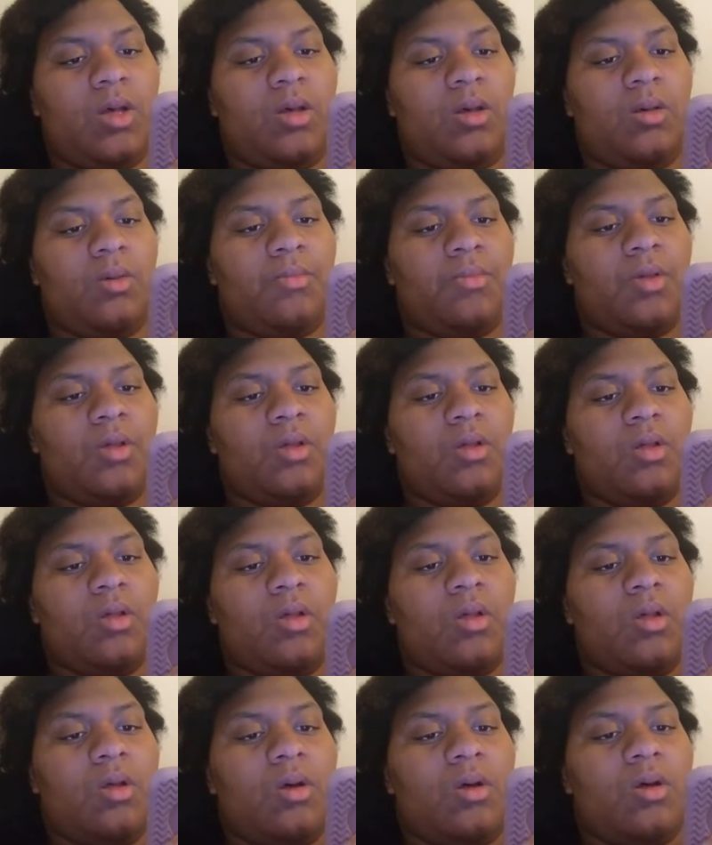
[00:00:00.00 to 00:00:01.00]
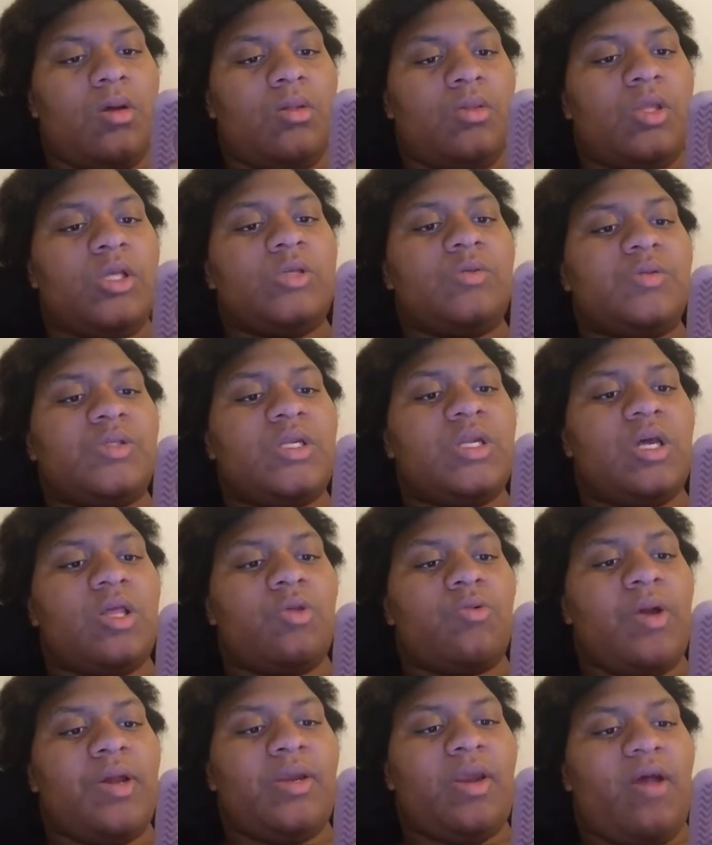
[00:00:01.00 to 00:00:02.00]
Um, this was
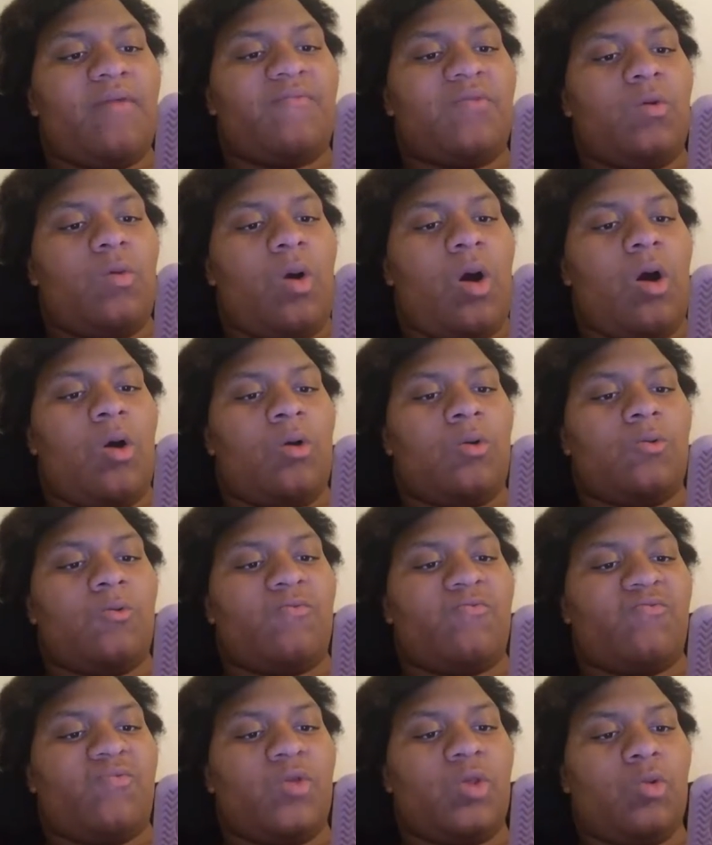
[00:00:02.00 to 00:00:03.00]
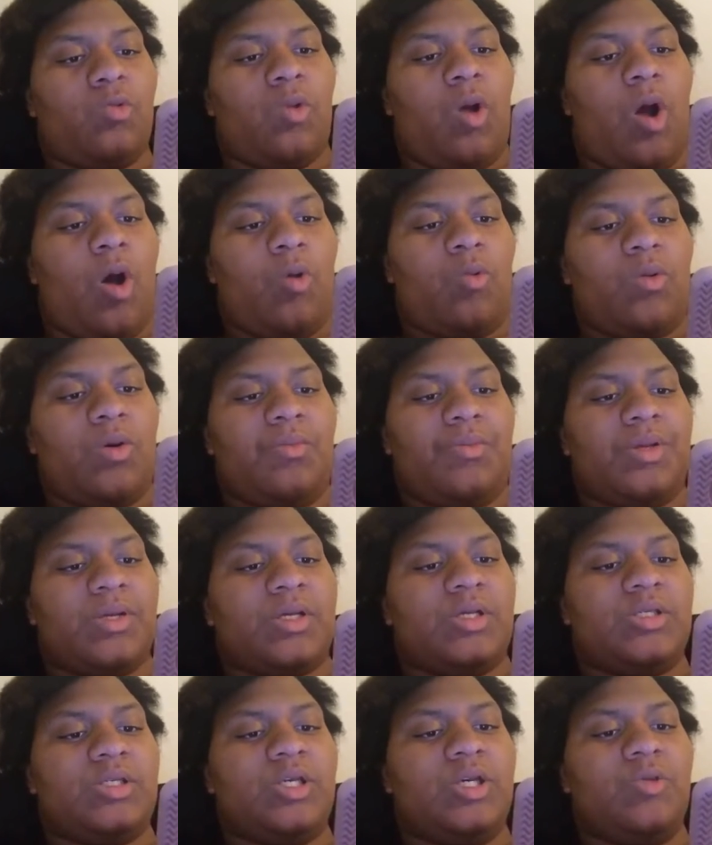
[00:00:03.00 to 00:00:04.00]
another great night for the Raw
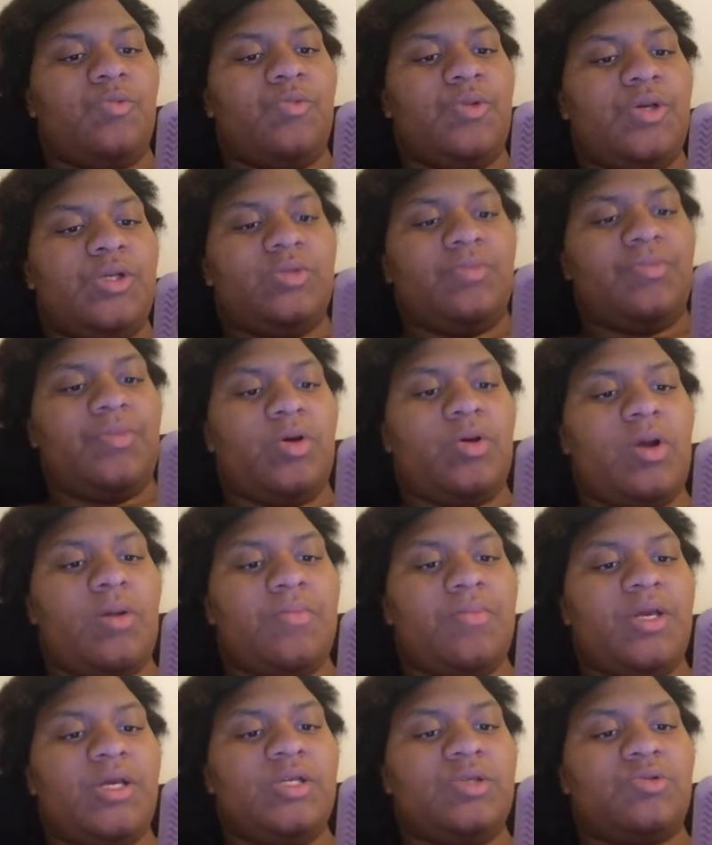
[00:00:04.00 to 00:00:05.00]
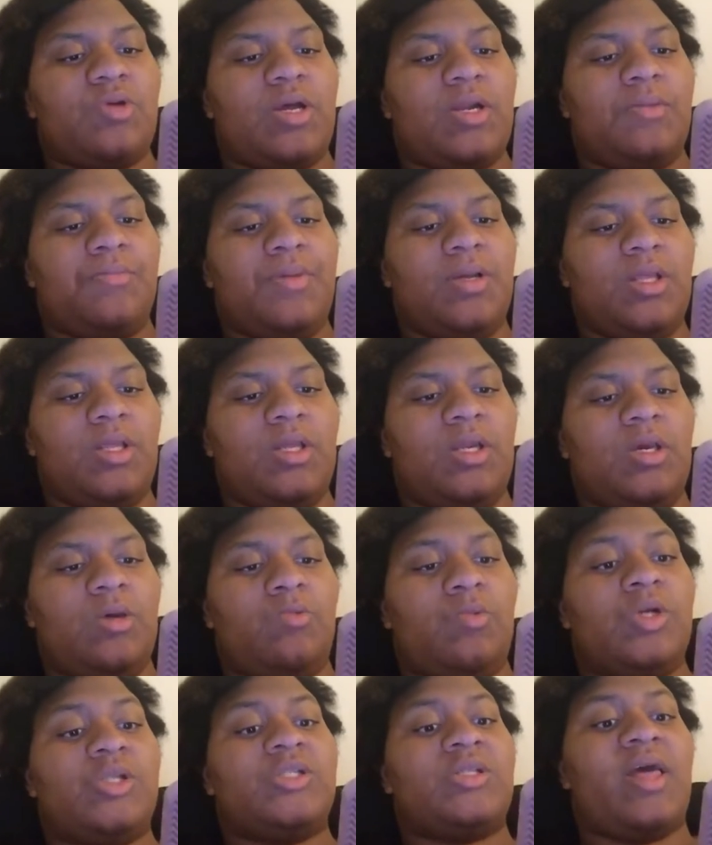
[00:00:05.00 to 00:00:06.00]
women, continuing to build up Nikki's
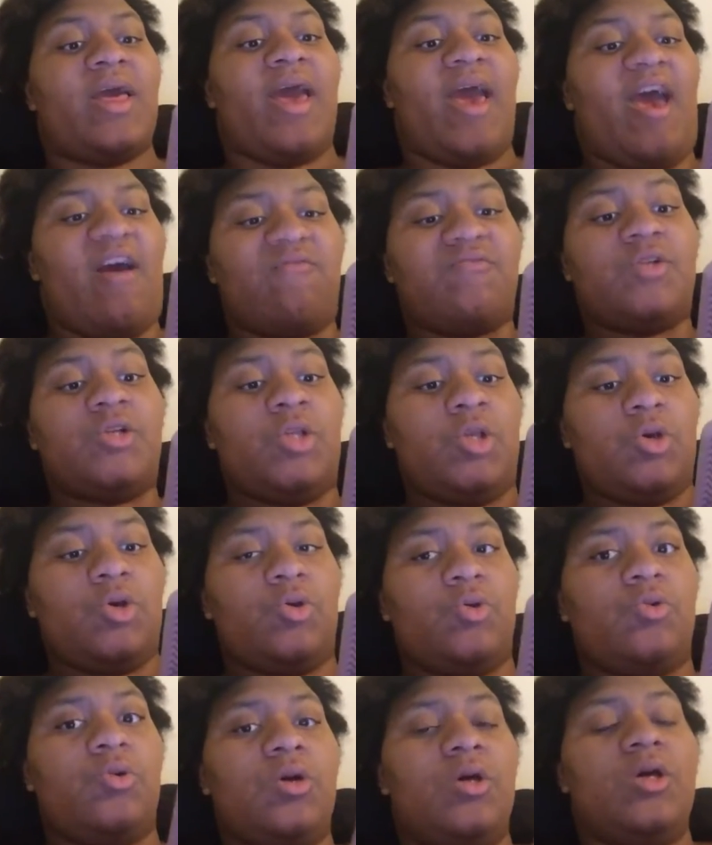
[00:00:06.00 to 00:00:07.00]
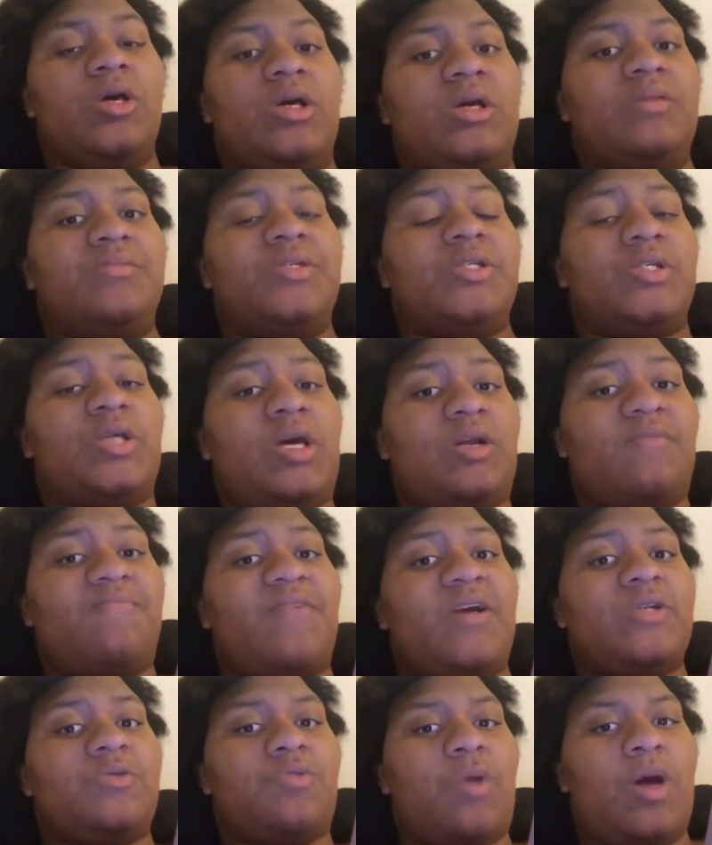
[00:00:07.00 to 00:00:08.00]
credibility, which they have to do if she's gonna
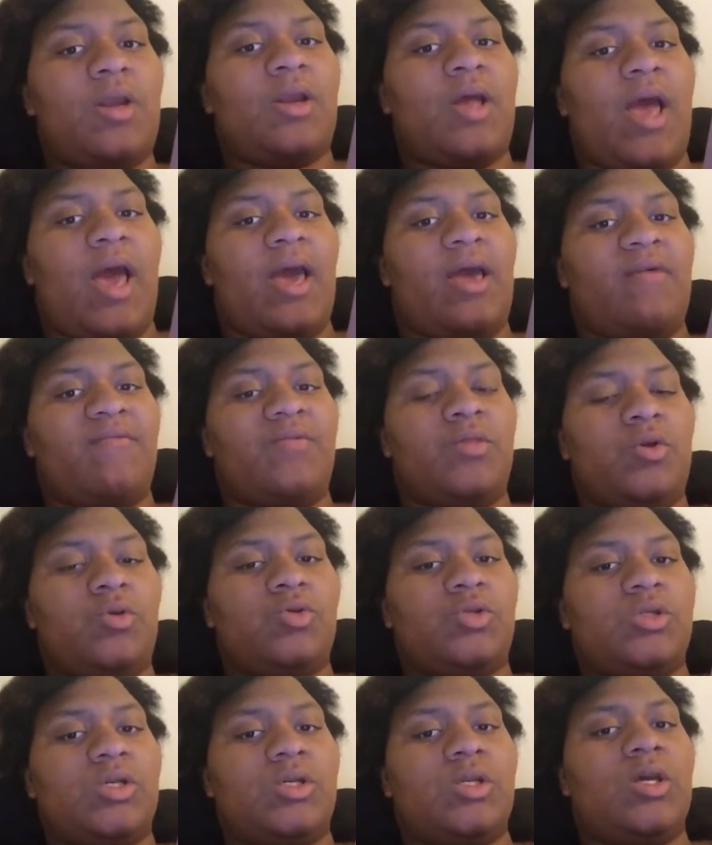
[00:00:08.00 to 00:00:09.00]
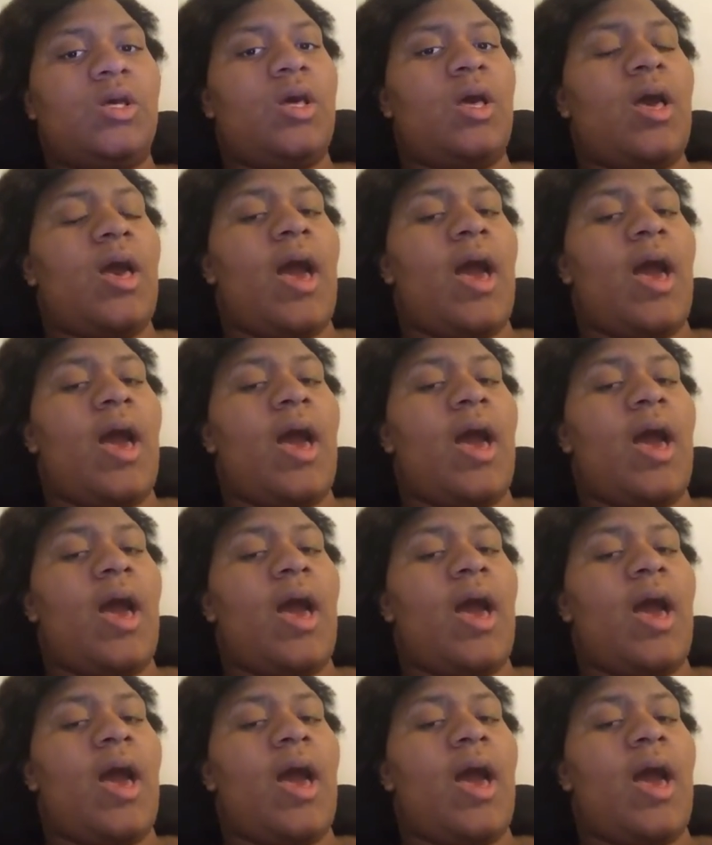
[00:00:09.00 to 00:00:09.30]
face Ronda at Evolution.